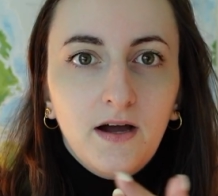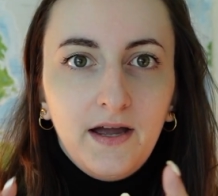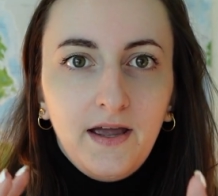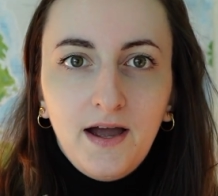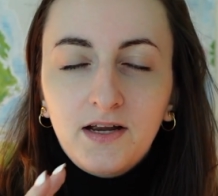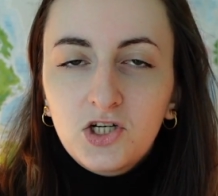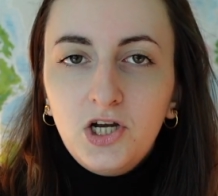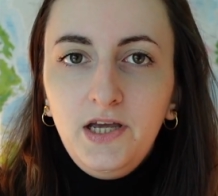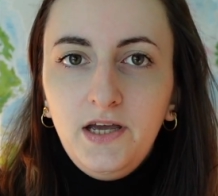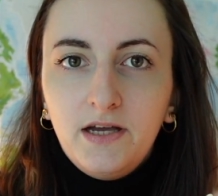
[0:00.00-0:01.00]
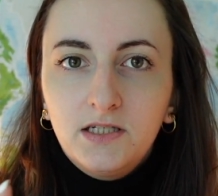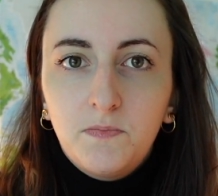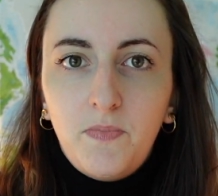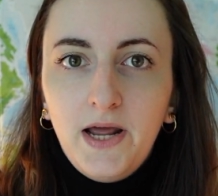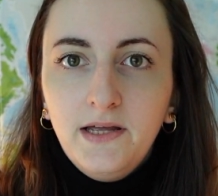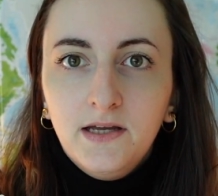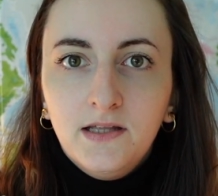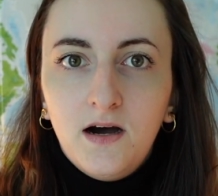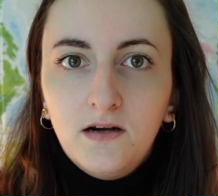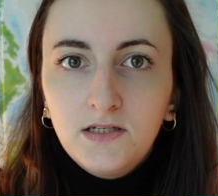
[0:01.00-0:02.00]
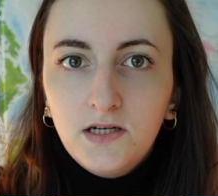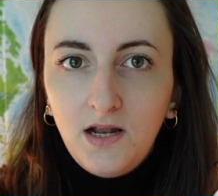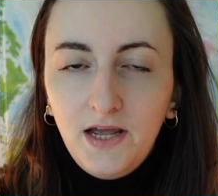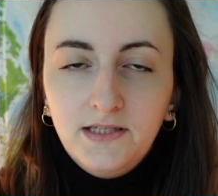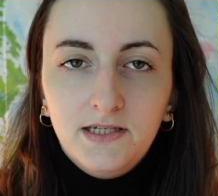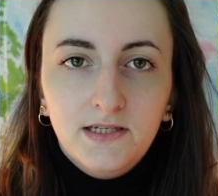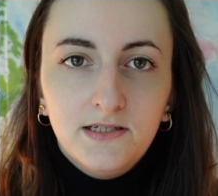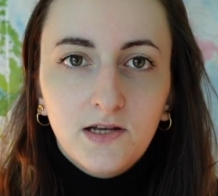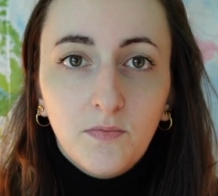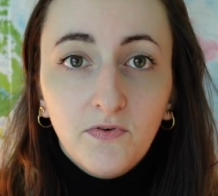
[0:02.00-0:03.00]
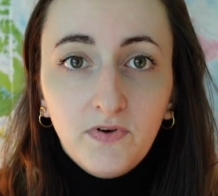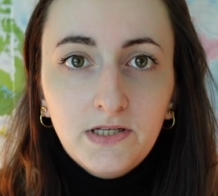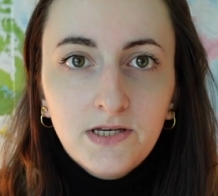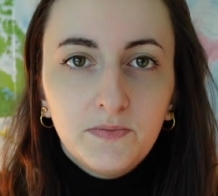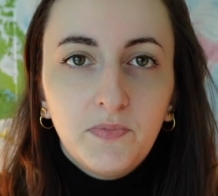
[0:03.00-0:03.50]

I actually explained and articulated some of it,